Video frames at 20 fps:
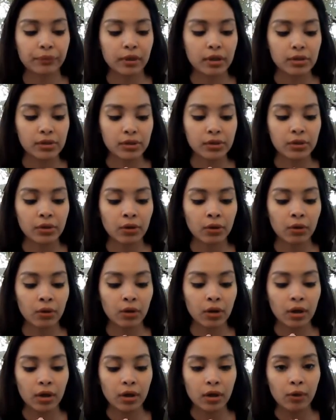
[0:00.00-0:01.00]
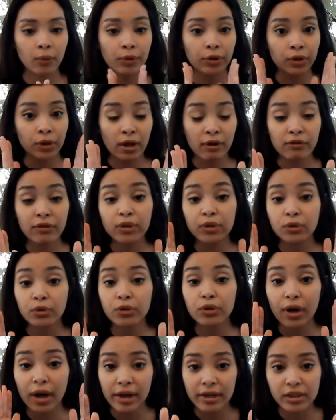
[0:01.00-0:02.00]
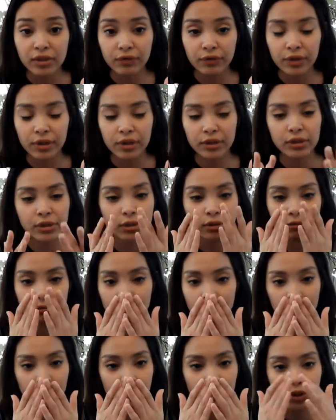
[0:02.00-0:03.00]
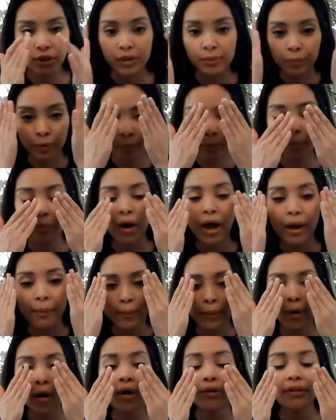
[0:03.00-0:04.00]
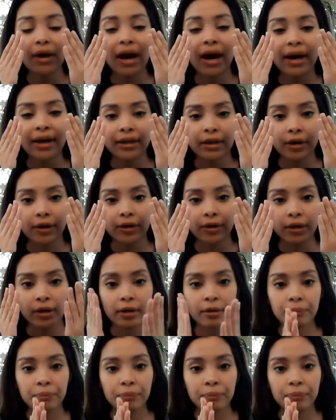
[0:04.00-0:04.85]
So whenever you do your eyes first, you just put primer on the eye area.